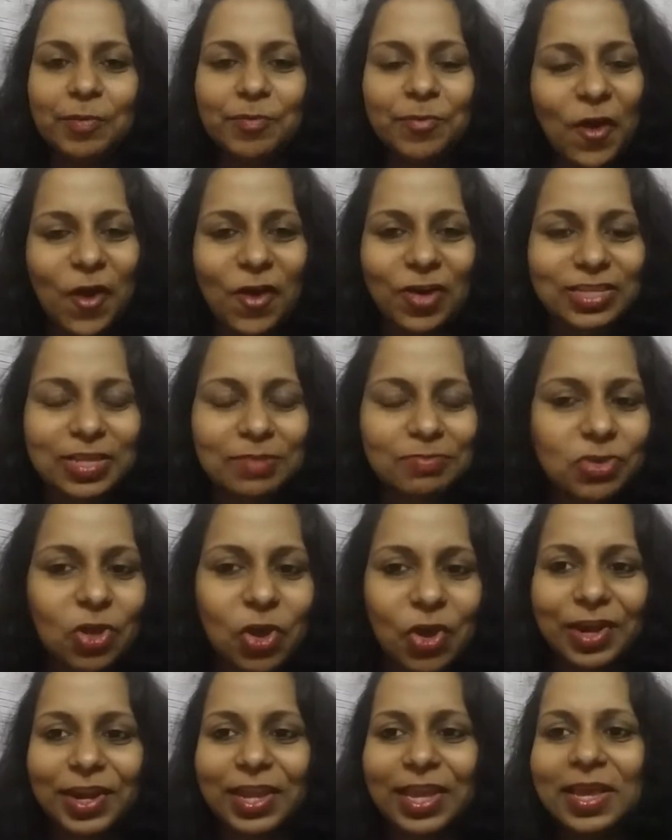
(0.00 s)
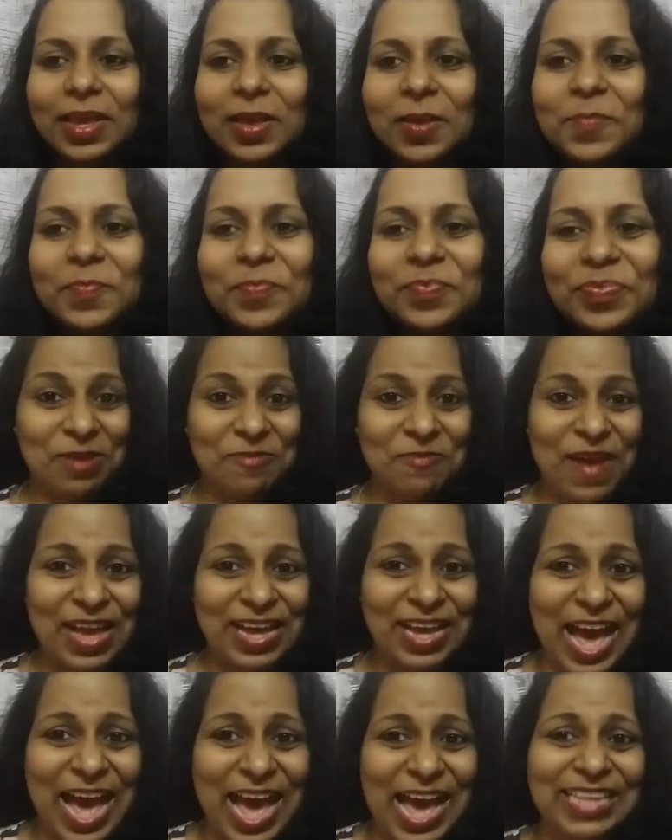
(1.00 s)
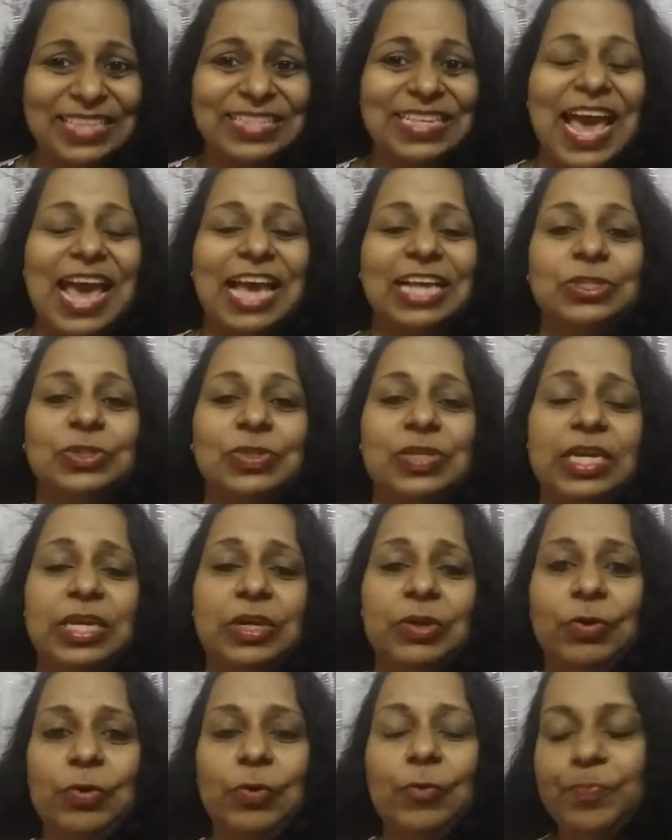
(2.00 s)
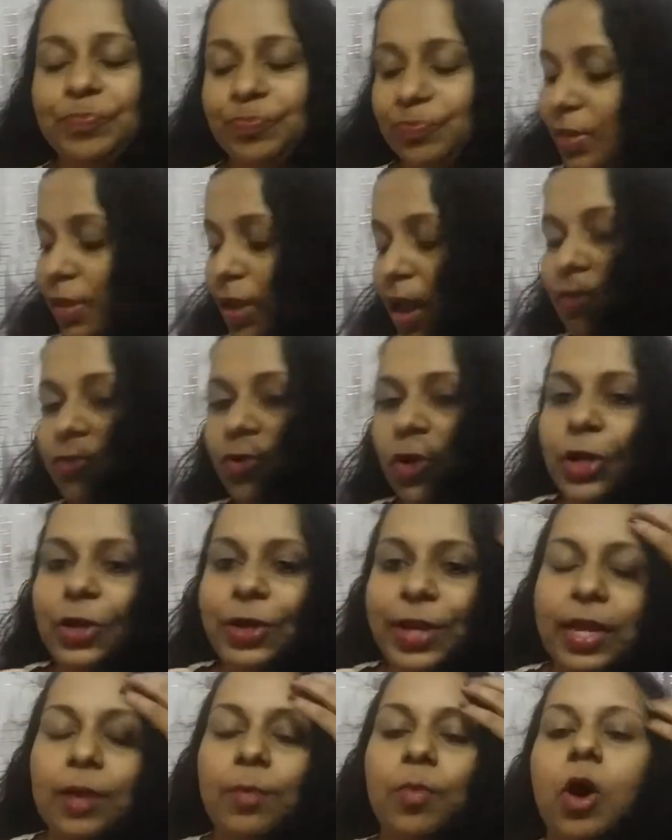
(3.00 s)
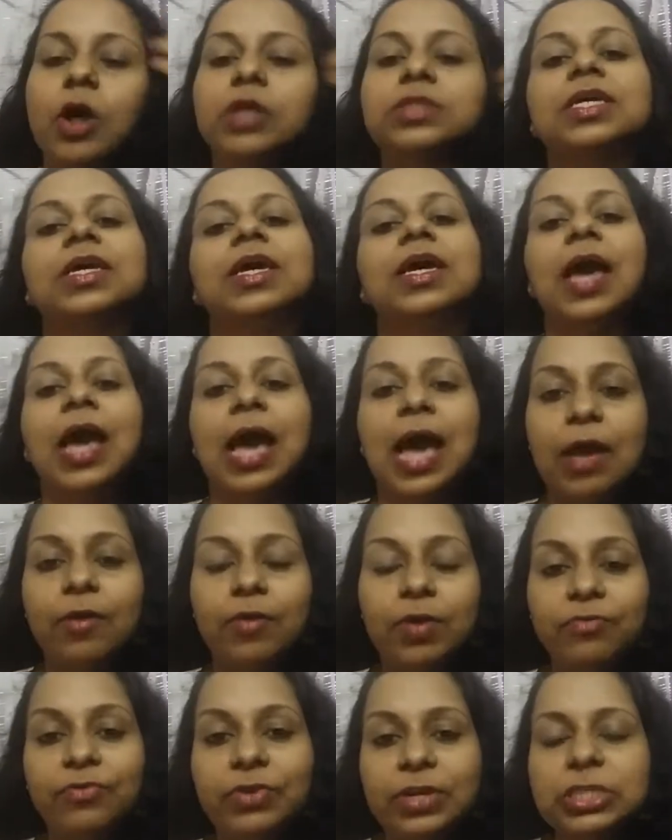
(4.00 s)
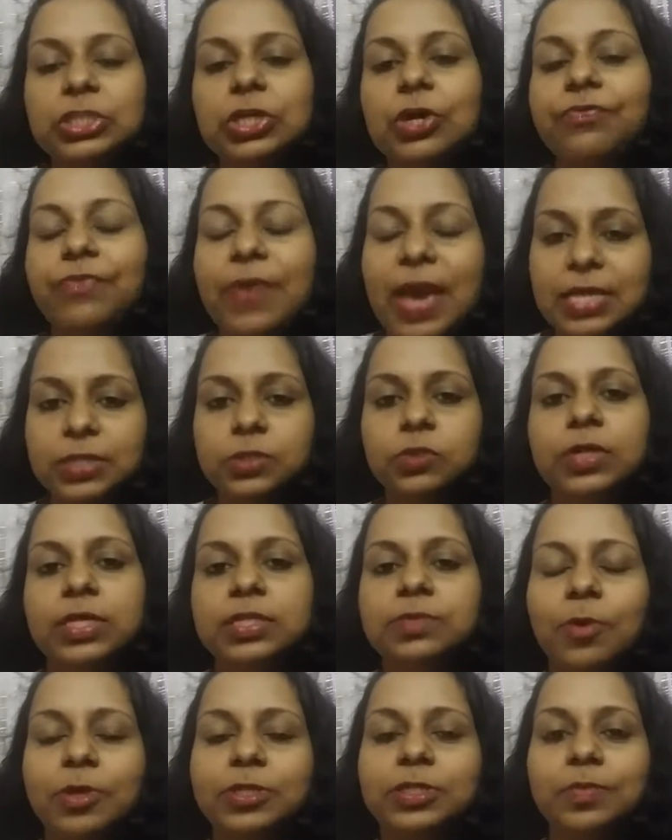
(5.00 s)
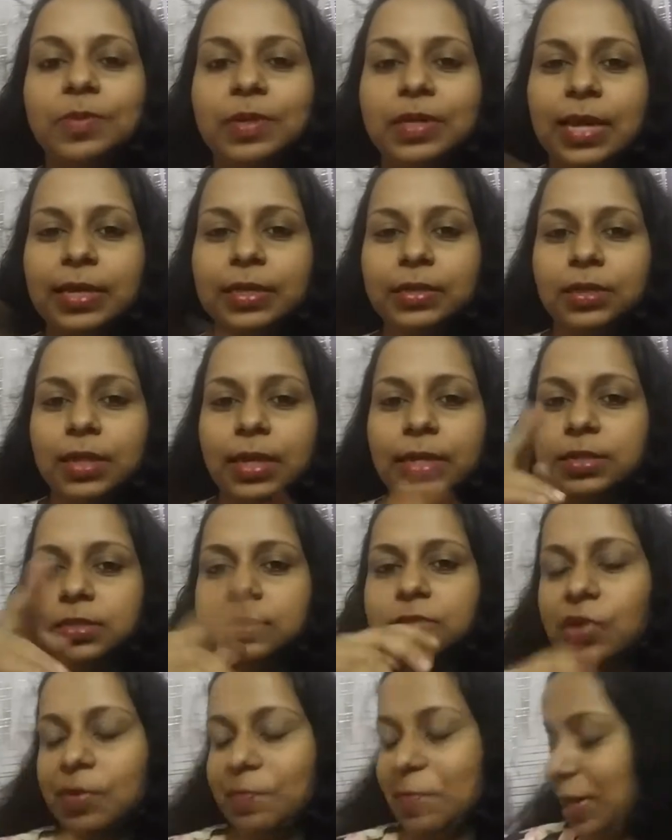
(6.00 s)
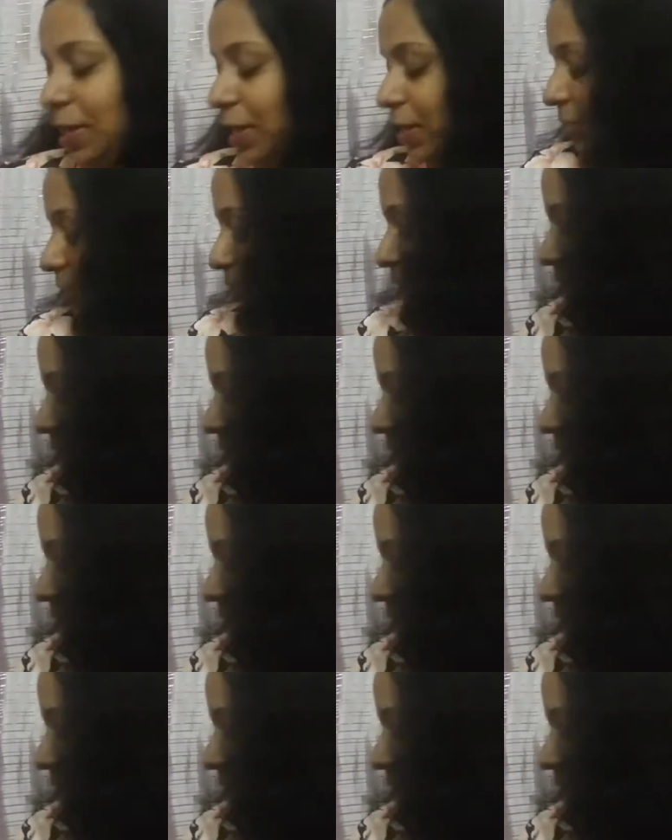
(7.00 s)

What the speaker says: the box. I'm sorry. Welcome back guys. Actually, no, I forgot to take a box. I will finish off as soon as possible, like at least 3 minutes.